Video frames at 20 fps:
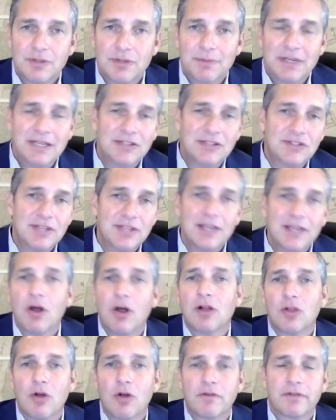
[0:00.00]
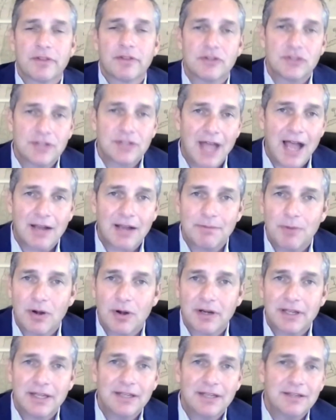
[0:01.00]
I mean, you see it all over the stock
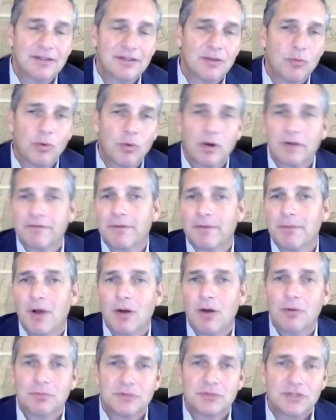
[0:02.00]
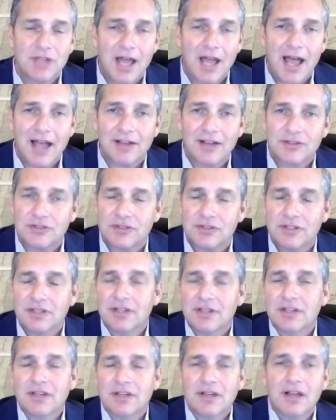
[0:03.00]
market, the work from home stocks,
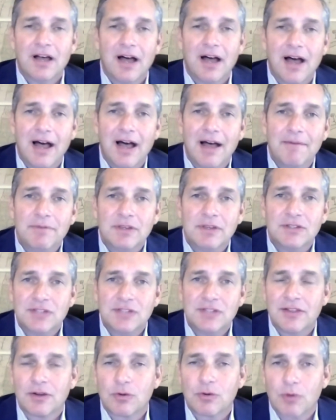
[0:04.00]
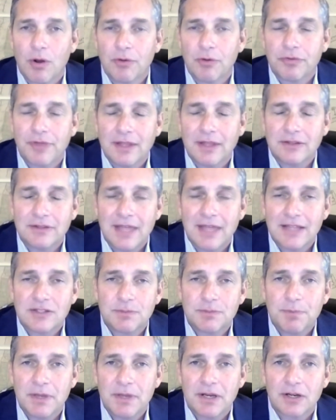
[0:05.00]
you see the growth
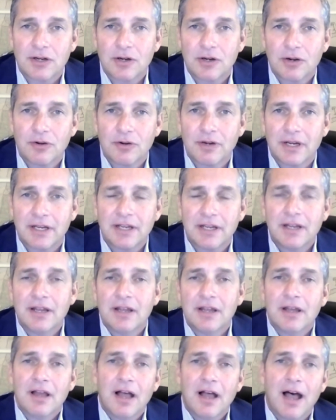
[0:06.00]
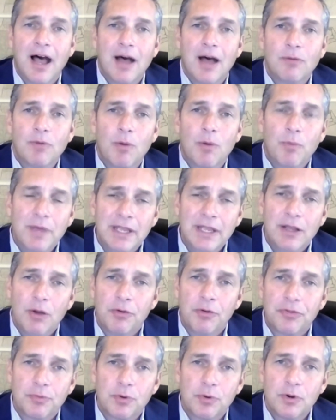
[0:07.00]
that's been occurring. When we
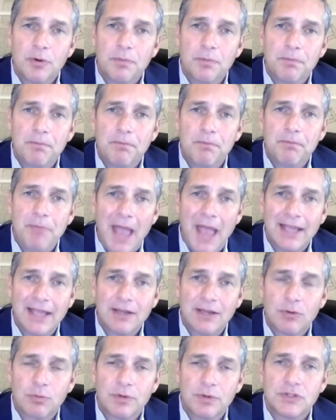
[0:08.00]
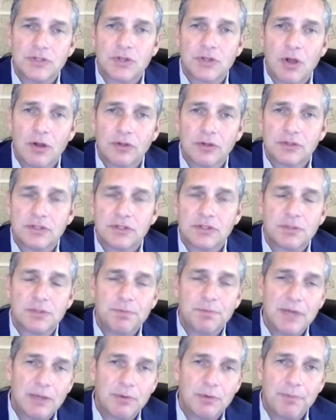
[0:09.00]
go through bank results and
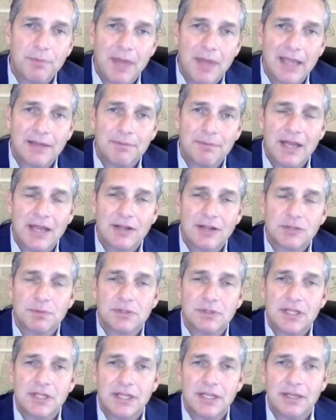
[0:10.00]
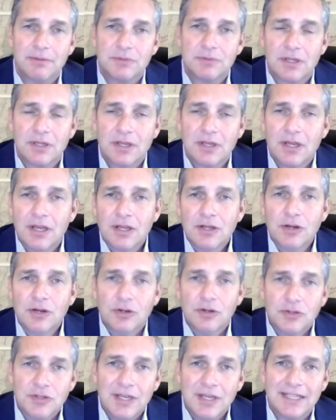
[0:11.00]
speak with bank management teams,
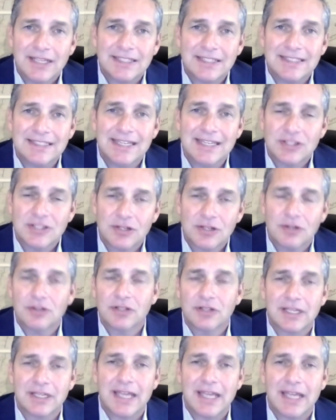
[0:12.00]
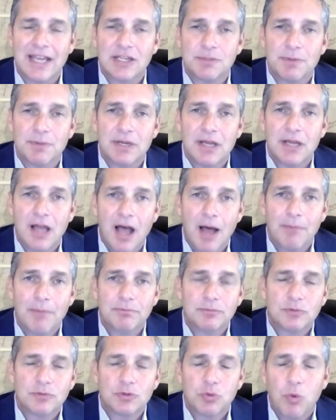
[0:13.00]
you're seeing digital engagement
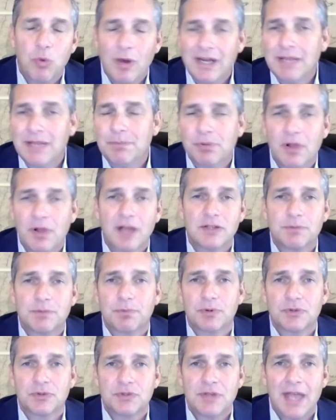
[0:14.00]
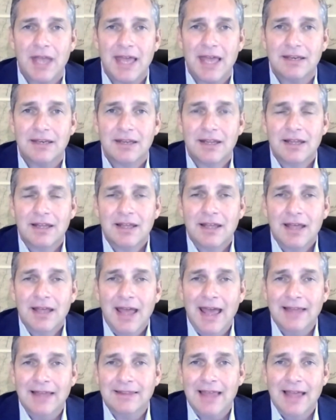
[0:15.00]
up 20%+
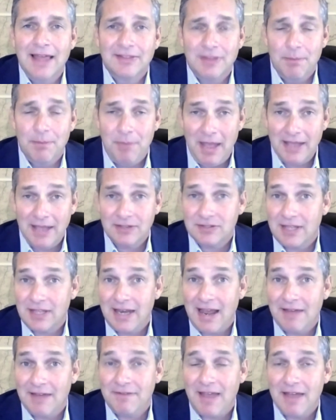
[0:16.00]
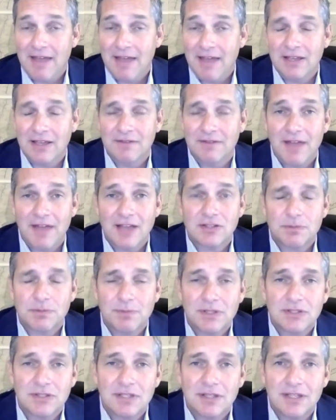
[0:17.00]
at the banks that have heavy
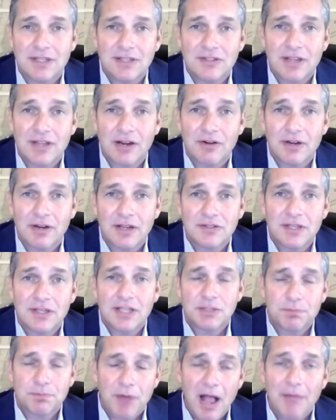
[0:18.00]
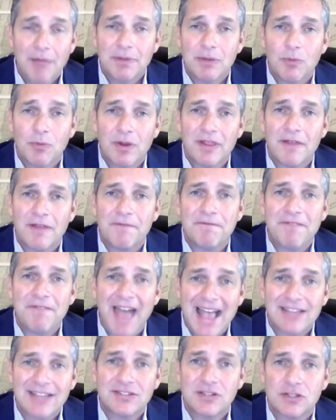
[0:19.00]
investments in these areas. It's probably one of the
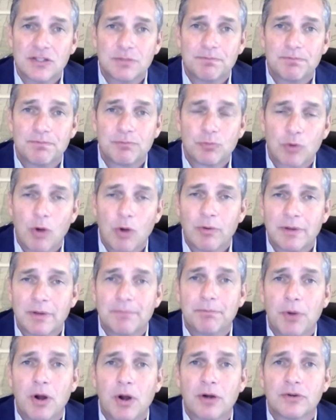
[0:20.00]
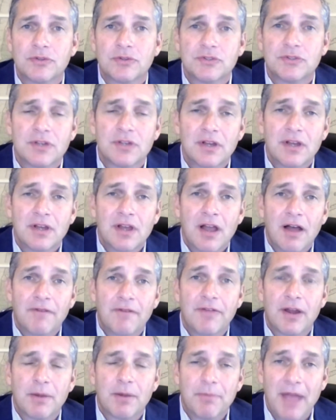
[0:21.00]
fastest growing parts
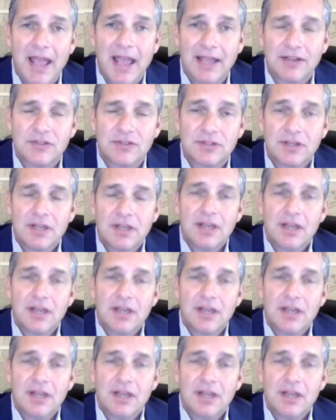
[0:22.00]
of their banks.